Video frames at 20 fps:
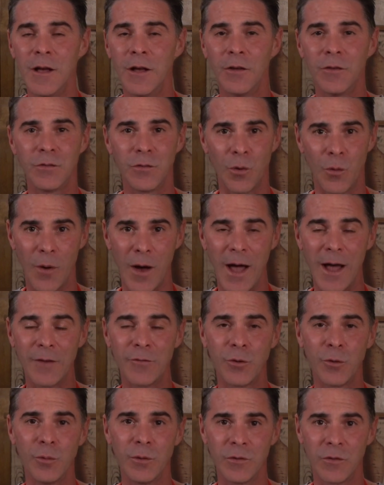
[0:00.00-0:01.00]
So
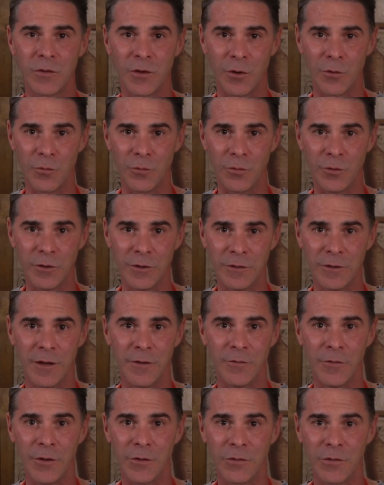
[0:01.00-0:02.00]
everyone's gonna really
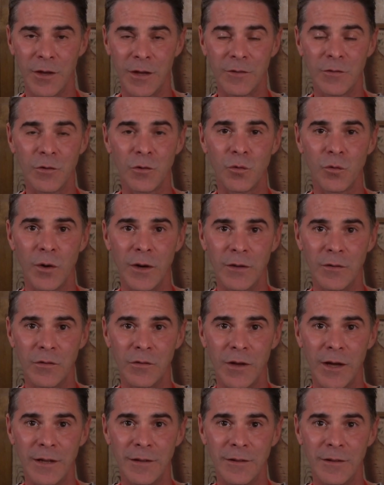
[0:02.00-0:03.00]
love this. It's a great
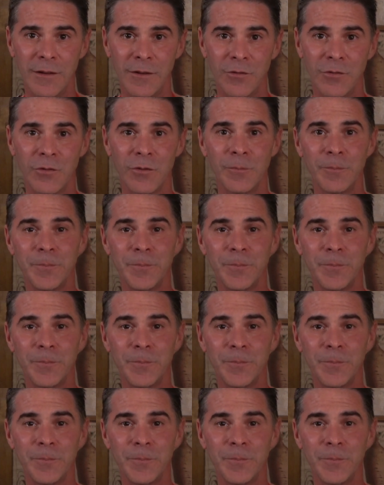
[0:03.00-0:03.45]
side dish.